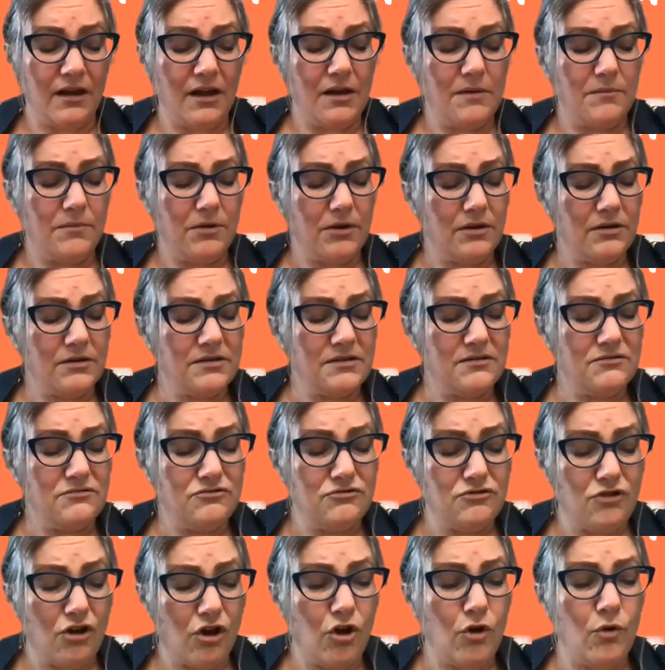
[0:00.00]
because
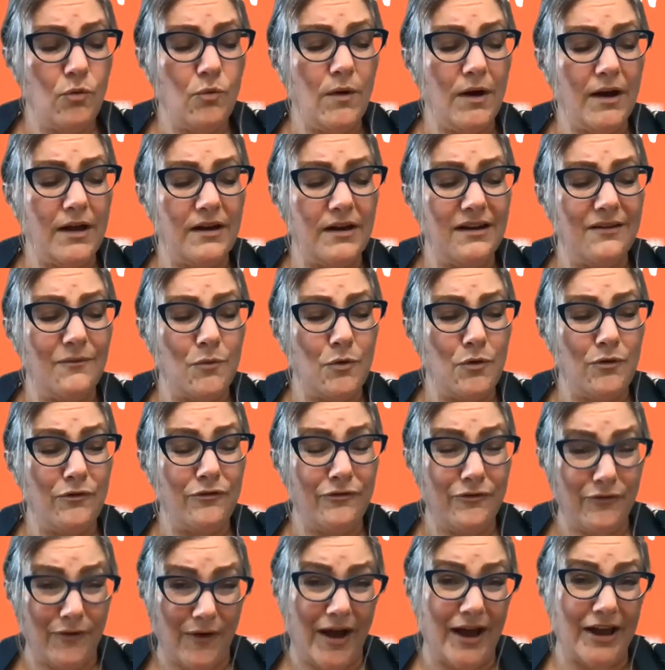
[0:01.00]
no one will
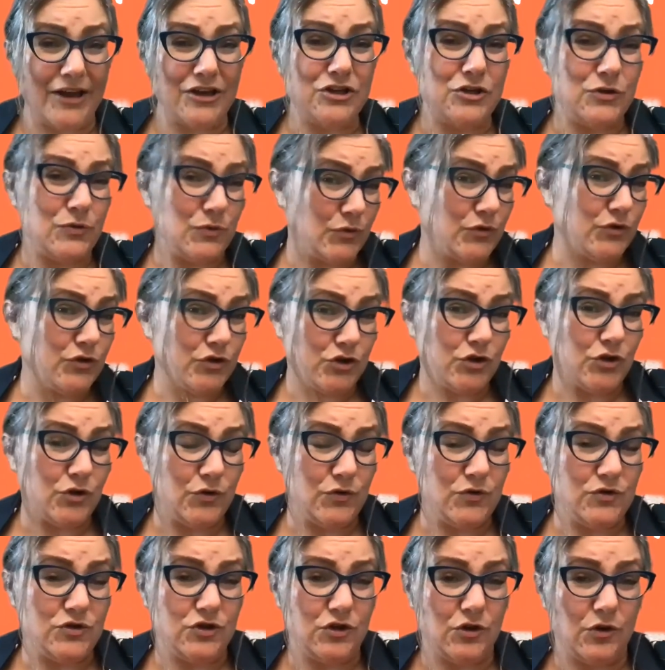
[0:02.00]
find you or
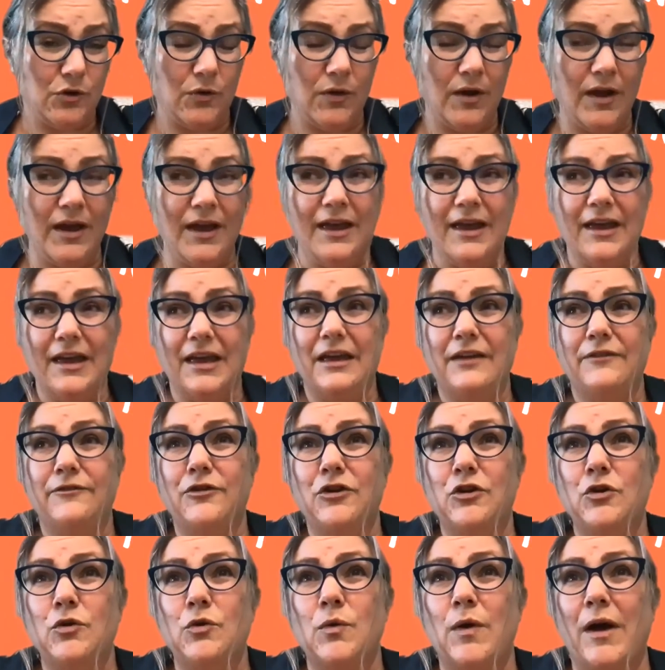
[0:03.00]
choose you if
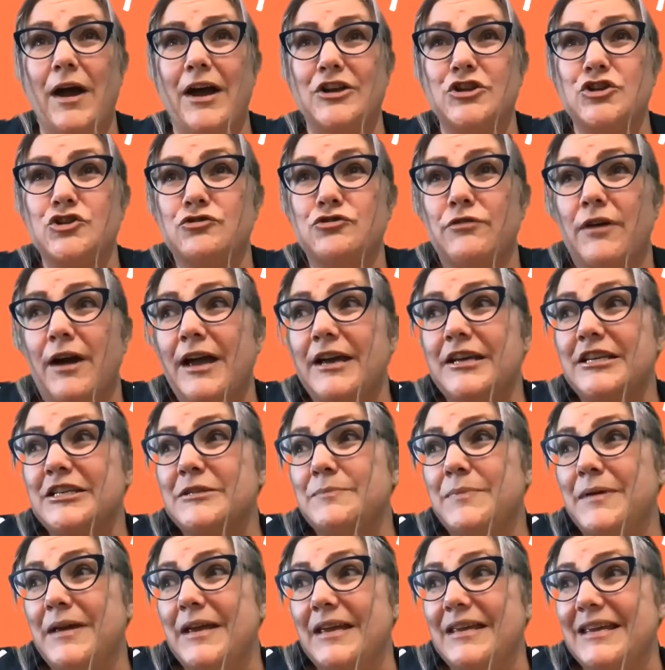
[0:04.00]
you are trying to
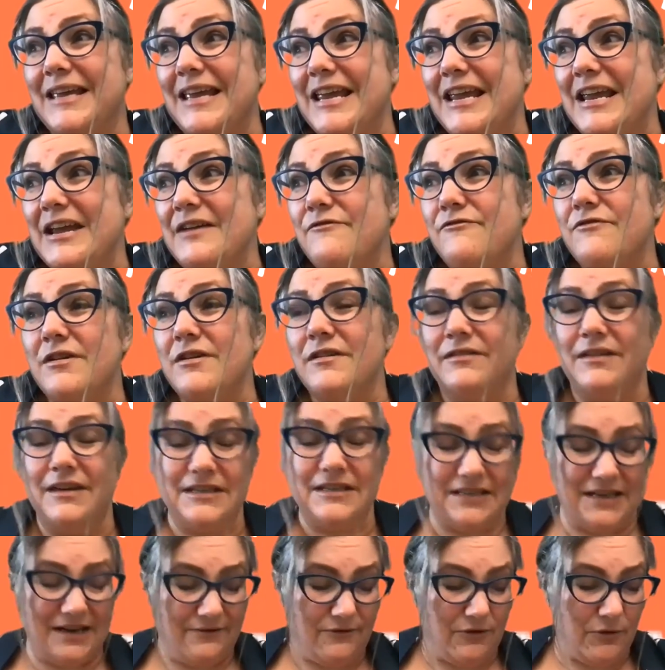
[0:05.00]
be everything
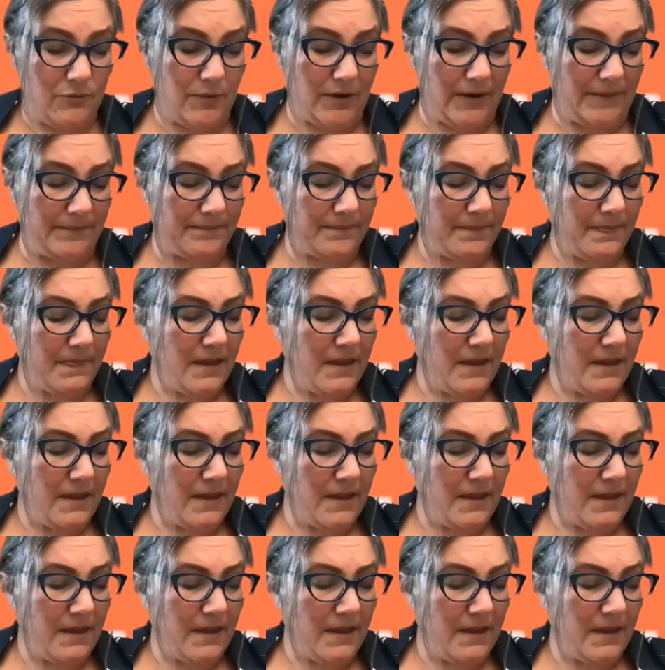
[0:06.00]
to everyone.